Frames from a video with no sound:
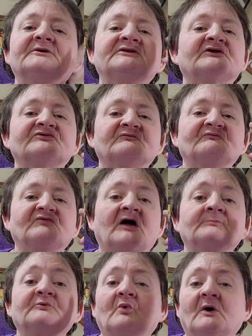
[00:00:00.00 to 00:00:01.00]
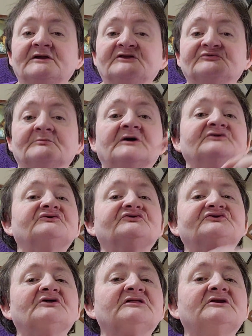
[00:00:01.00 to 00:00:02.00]
It doesn't flop quite as much. It's
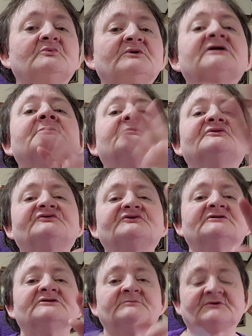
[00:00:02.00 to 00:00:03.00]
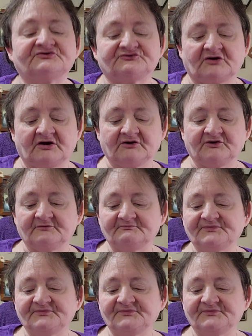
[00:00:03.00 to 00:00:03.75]
still a little weak, but still a little bit stronger.